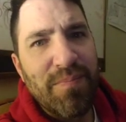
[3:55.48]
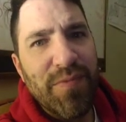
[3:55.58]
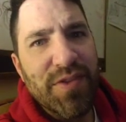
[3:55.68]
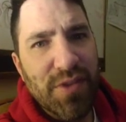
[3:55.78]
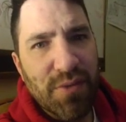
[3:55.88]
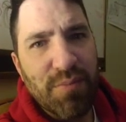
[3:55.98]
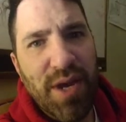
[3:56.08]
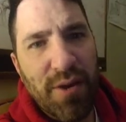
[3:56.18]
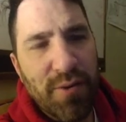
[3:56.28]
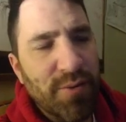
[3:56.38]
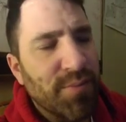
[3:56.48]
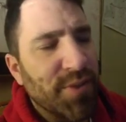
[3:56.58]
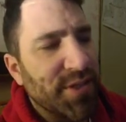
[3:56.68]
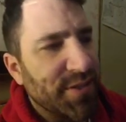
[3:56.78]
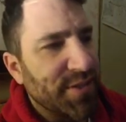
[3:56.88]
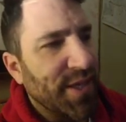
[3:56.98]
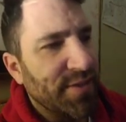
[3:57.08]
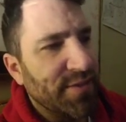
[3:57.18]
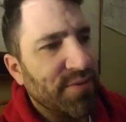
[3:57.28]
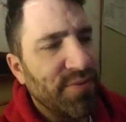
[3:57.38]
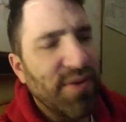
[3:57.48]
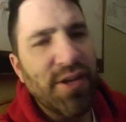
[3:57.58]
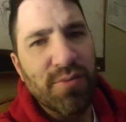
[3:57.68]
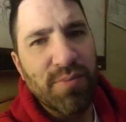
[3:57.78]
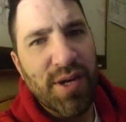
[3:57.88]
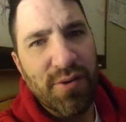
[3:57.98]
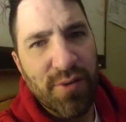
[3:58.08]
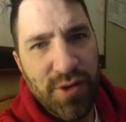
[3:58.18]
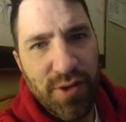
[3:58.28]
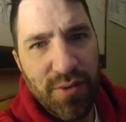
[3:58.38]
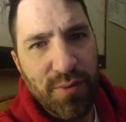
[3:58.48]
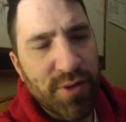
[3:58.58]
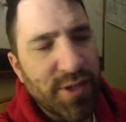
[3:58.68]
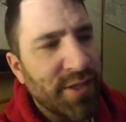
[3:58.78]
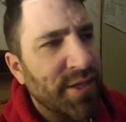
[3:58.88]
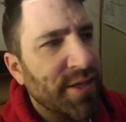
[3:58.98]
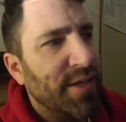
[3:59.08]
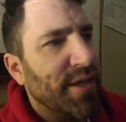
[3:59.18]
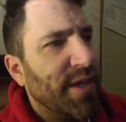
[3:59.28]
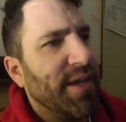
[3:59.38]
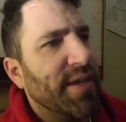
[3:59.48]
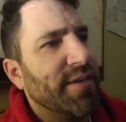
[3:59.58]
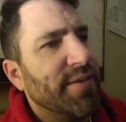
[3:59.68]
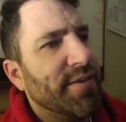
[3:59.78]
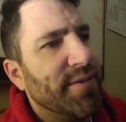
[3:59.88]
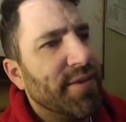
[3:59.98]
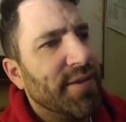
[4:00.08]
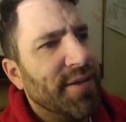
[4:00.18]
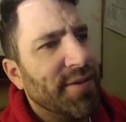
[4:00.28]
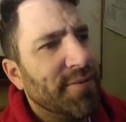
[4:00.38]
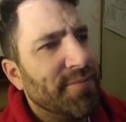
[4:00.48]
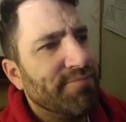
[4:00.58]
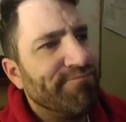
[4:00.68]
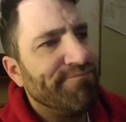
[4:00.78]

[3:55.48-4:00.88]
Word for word: some power, but it's not the final power and authority. And, um,